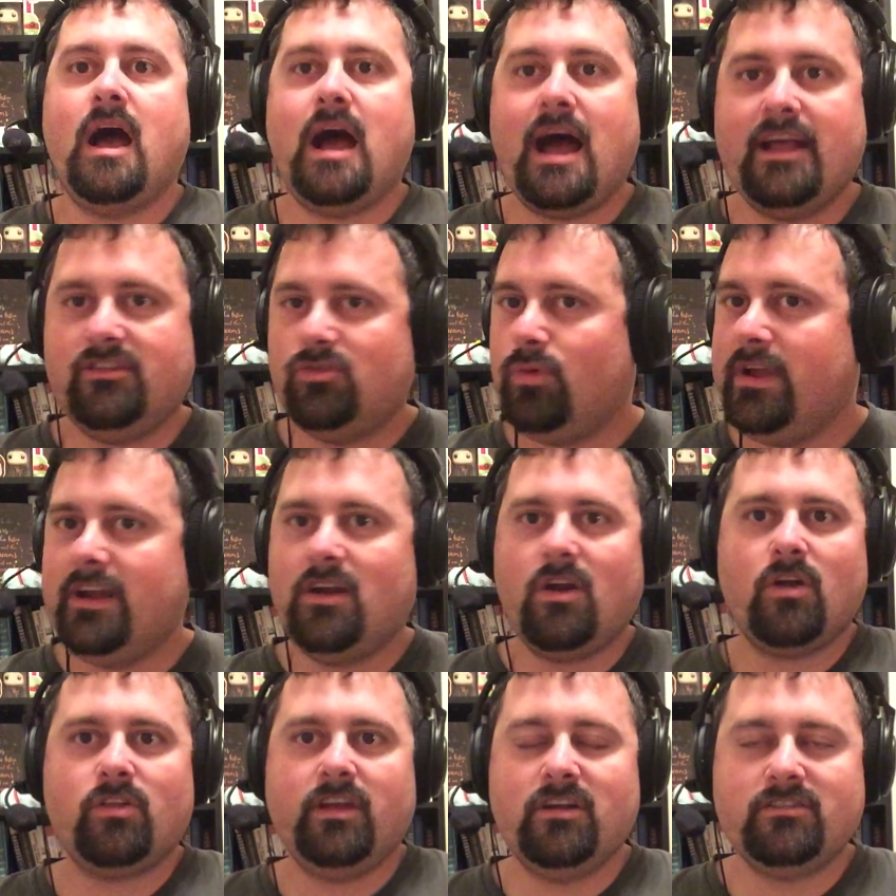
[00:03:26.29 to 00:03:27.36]
I tweeted
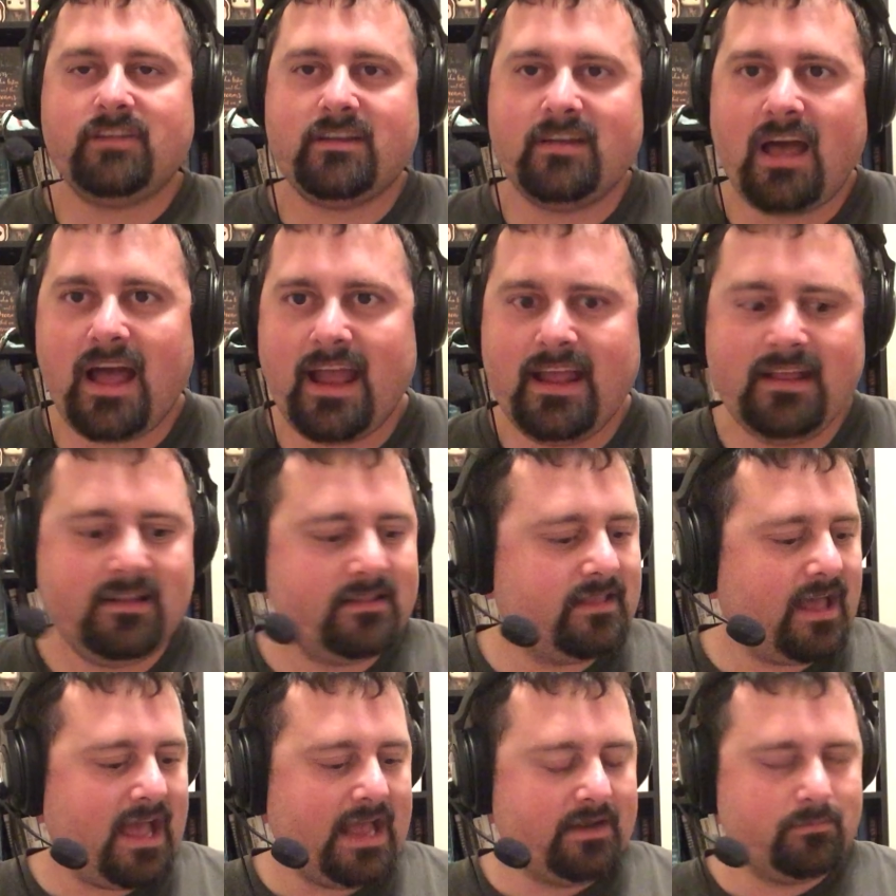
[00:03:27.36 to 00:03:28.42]
earlier tonight
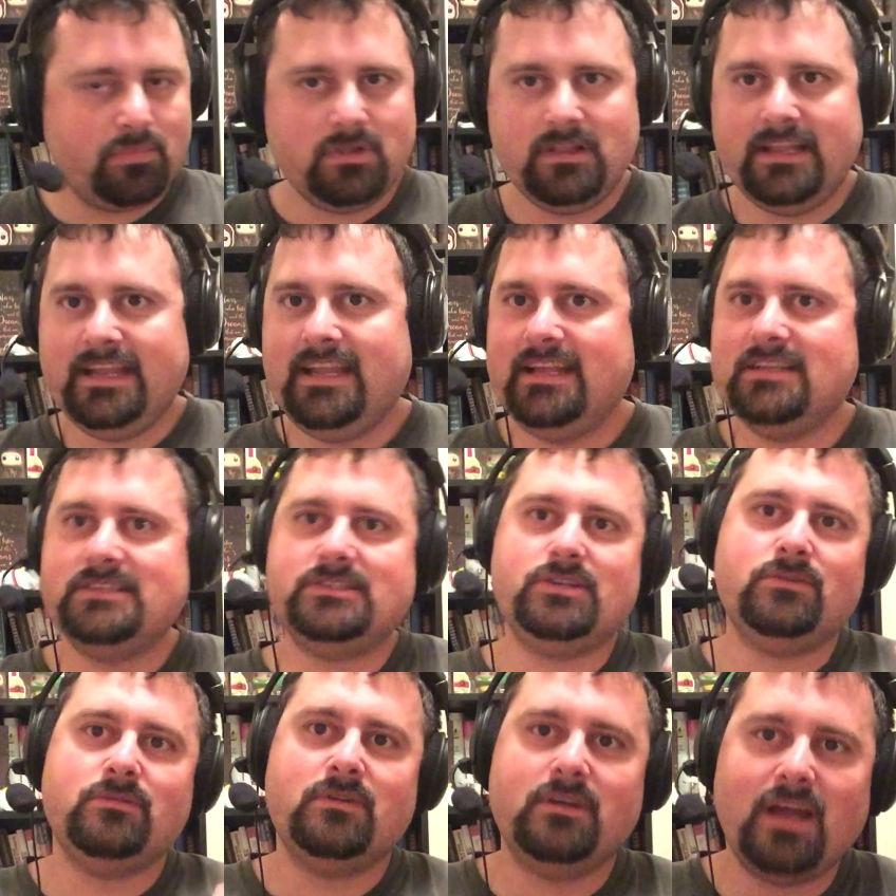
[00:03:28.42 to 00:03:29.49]
that please do
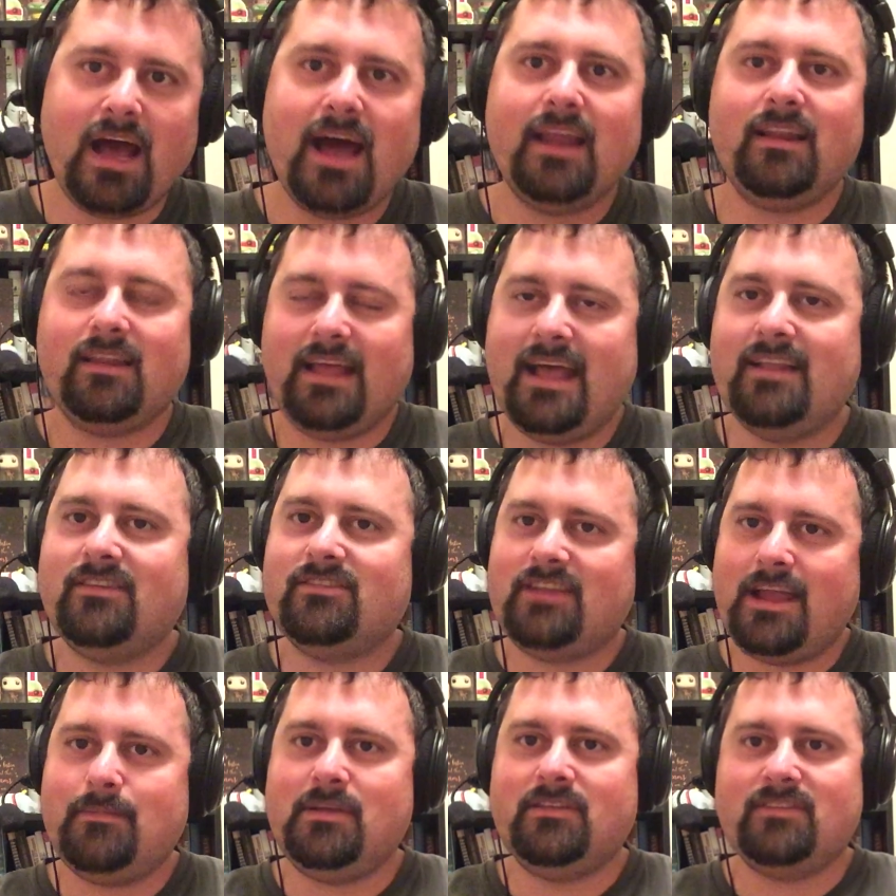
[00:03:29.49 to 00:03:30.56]
not let
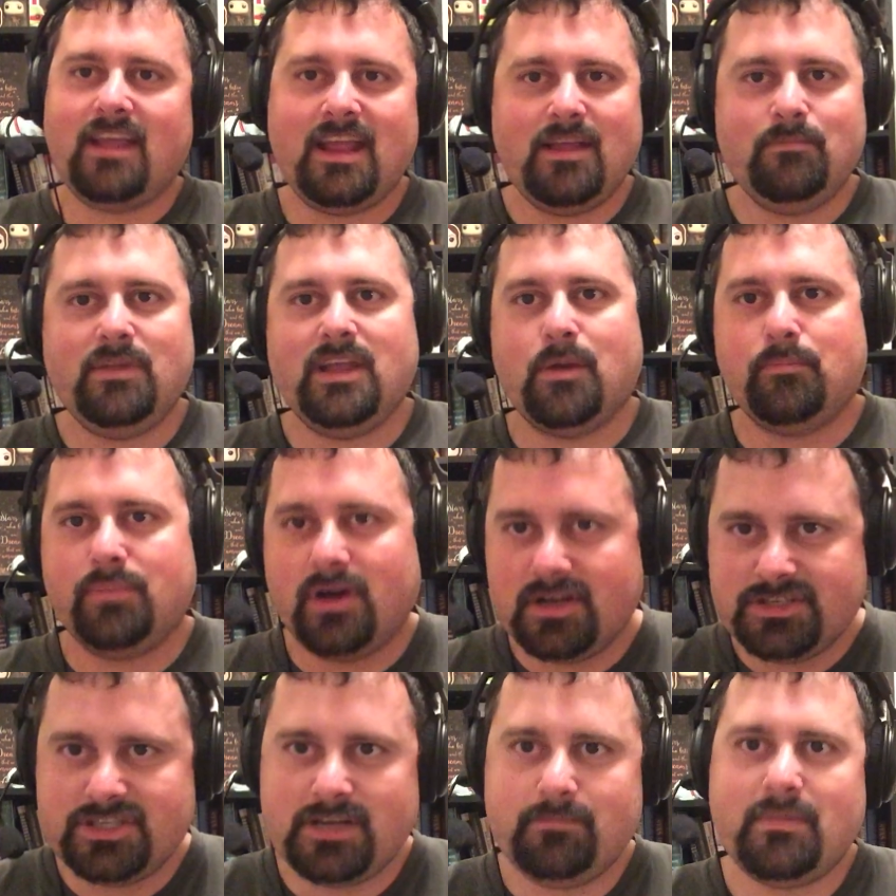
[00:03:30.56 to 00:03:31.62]
Sami Zayn be a
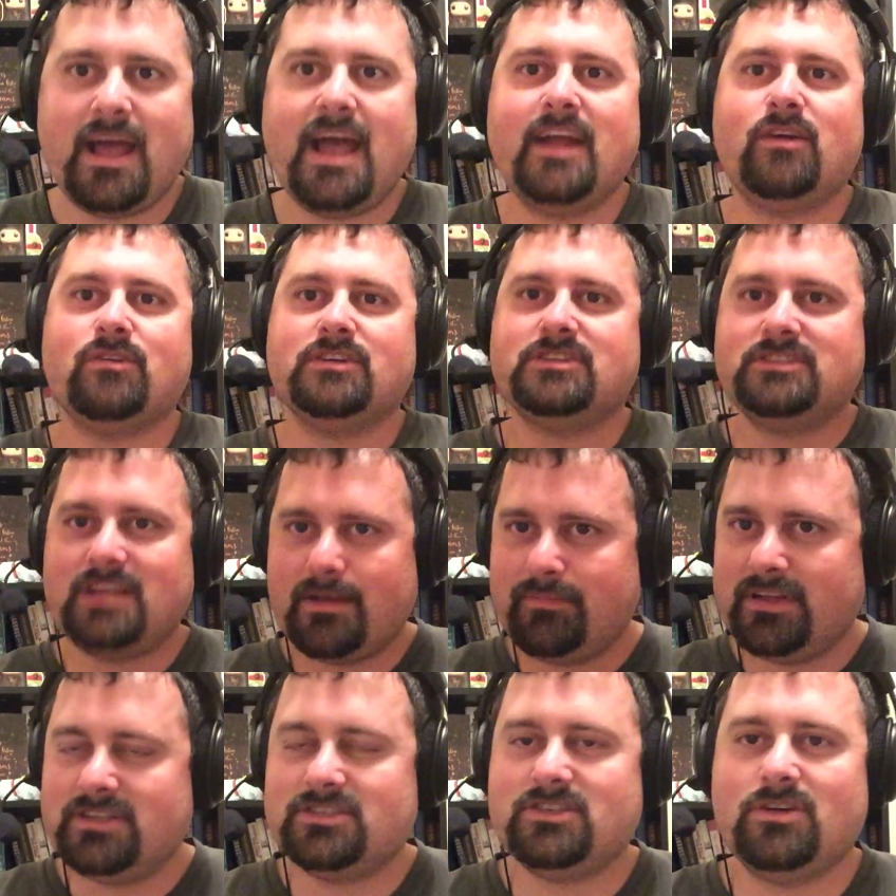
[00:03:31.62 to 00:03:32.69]
punching bag or a
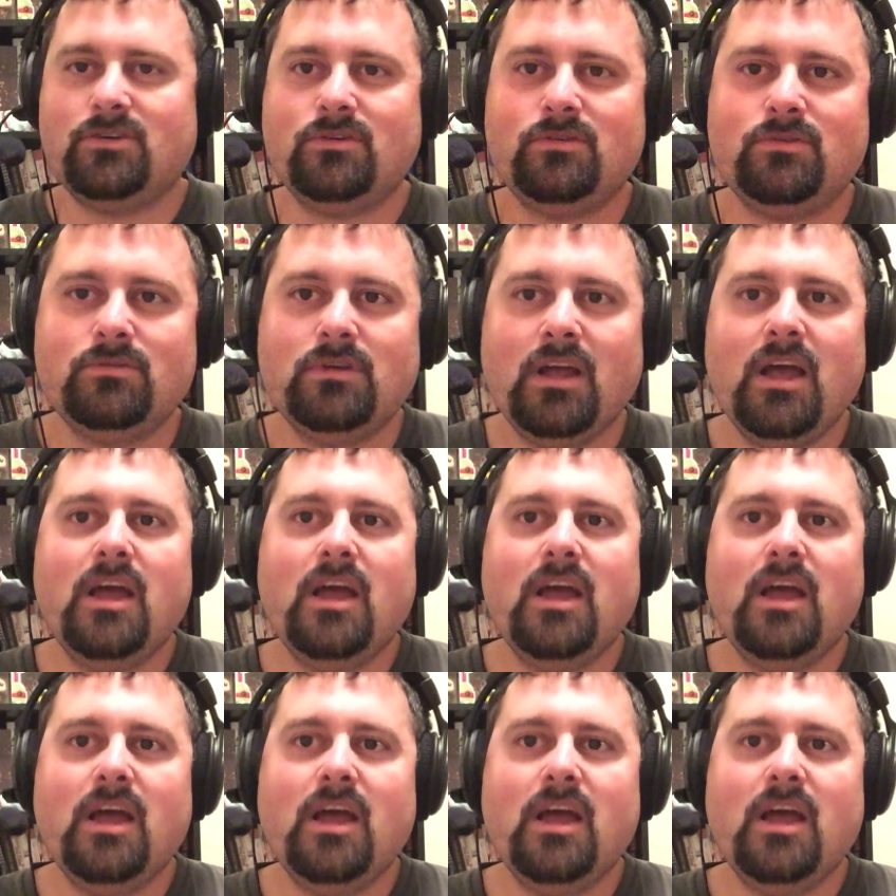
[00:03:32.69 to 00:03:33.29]
stepping stone.